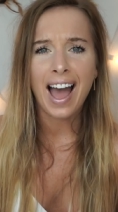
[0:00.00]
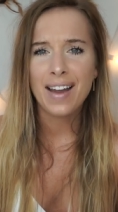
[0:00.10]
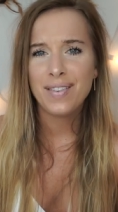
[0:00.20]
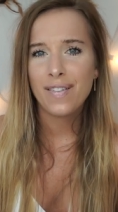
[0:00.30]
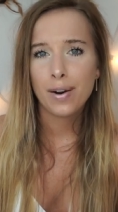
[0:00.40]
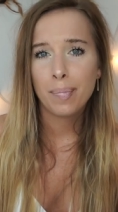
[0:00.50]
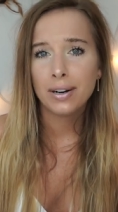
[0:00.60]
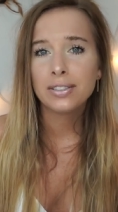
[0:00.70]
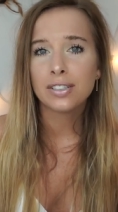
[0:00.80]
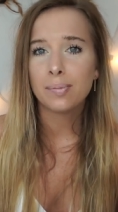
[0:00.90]
I've never
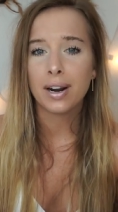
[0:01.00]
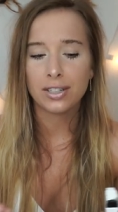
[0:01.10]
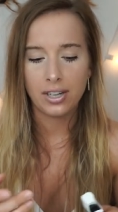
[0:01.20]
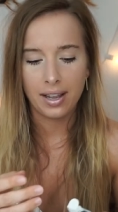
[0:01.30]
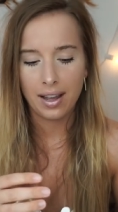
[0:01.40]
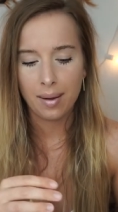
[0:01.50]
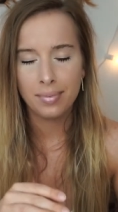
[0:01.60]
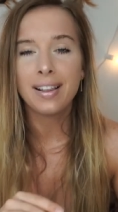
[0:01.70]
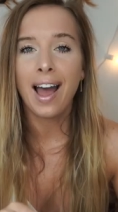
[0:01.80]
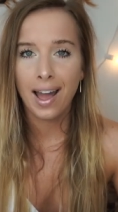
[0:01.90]
purchased Marc
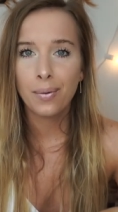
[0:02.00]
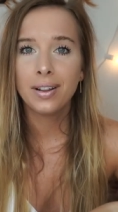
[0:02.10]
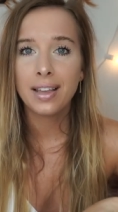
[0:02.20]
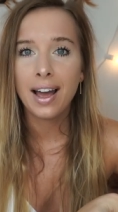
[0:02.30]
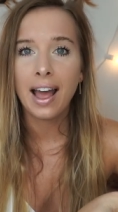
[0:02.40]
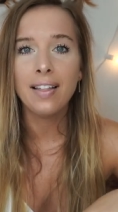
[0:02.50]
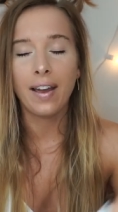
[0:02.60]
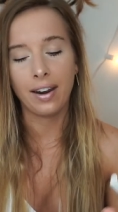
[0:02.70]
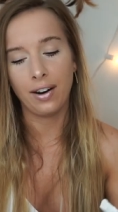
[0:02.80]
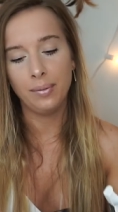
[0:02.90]
Jacobs I want that
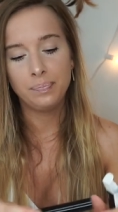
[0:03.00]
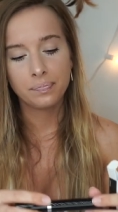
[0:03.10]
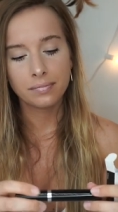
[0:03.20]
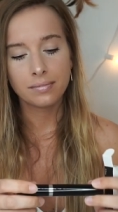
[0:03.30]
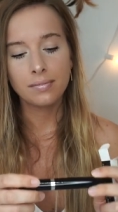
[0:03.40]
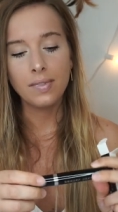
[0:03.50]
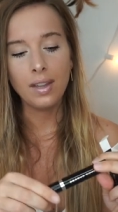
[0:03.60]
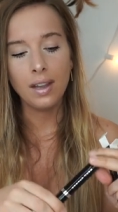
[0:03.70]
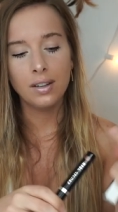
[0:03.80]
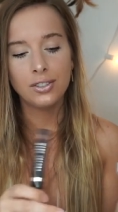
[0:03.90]
eyeliner.
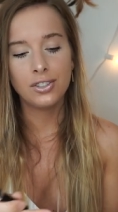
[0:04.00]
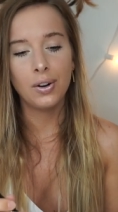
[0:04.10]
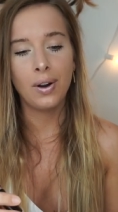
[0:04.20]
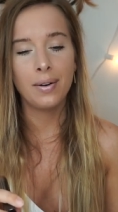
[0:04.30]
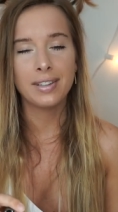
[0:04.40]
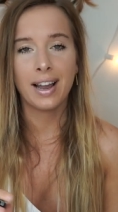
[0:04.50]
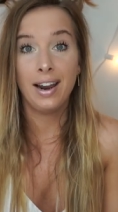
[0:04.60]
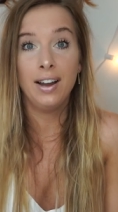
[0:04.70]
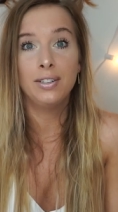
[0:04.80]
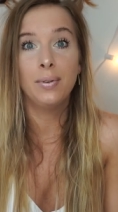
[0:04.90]
So I was like
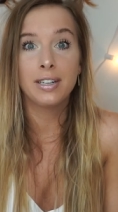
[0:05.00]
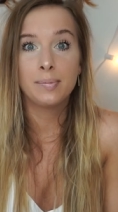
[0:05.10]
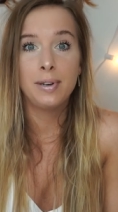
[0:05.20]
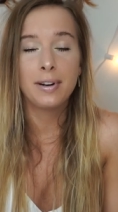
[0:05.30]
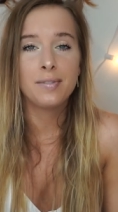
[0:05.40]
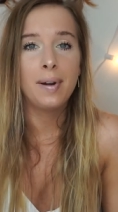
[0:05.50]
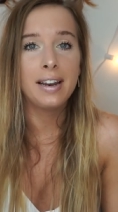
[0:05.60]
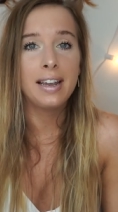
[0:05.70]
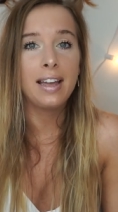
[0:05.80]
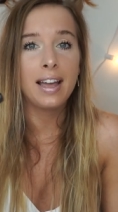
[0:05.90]
I don't want to spend much
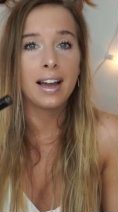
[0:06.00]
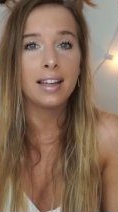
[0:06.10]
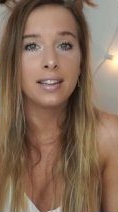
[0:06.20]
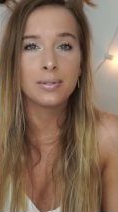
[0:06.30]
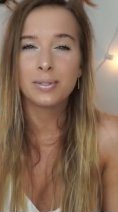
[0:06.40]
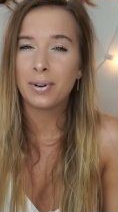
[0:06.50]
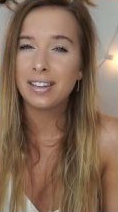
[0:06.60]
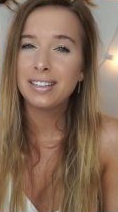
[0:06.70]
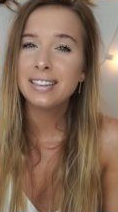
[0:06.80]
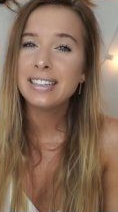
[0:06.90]
money and this was
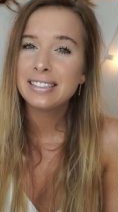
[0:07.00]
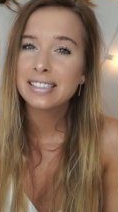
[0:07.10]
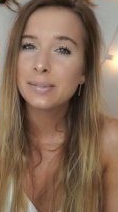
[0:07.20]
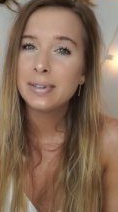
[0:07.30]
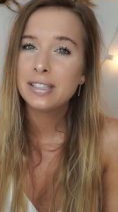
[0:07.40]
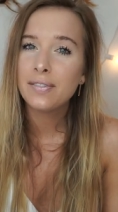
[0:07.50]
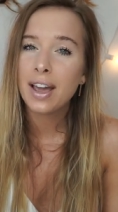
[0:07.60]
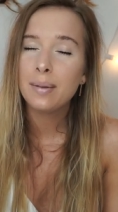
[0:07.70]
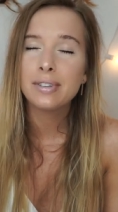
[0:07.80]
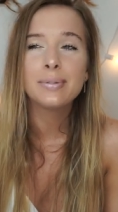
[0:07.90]
one of the least expensive
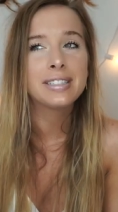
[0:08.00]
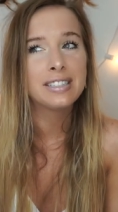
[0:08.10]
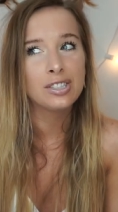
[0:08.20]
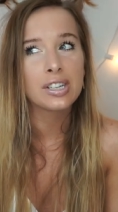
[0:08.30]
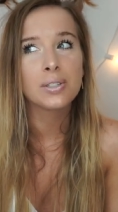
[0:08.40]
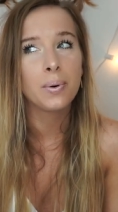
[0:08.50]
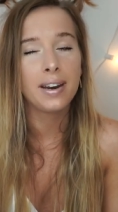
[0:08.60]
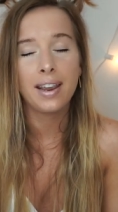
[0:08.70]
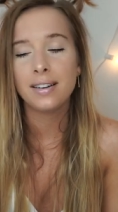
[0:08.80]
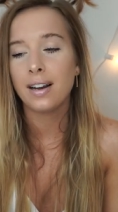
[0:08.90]
items. It was still like
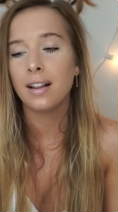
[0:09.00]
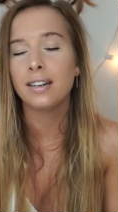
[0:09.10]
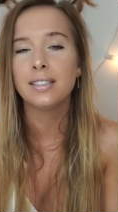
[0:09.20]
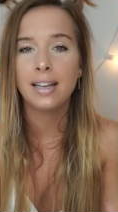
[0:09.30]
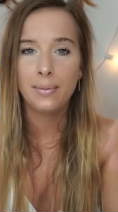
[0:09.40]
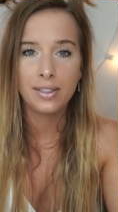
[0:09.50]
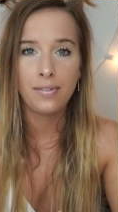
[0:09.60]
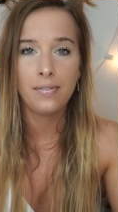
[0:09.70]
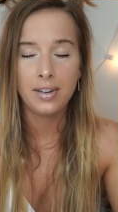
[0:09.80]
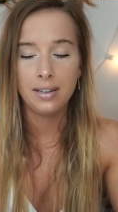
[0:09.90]
$28 with
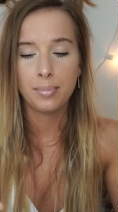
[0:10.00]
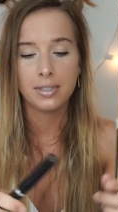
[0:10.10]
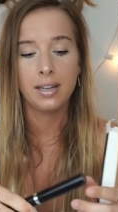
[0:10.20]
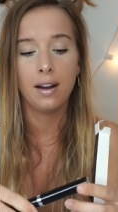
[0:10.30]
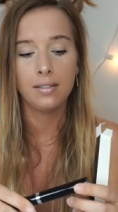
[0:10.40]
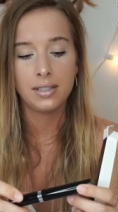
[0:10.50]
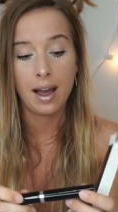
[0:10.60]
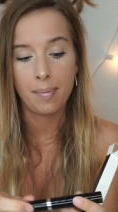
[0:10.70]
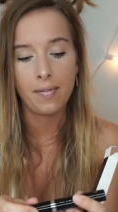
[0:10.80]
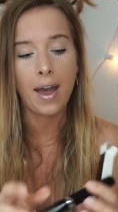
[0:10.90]
15% off on
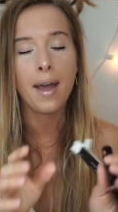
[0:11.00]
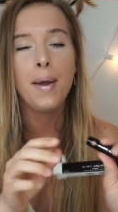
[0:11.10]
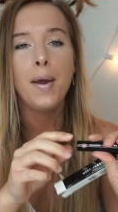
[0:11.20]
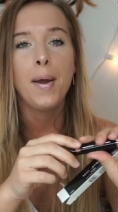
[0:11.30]
top of that.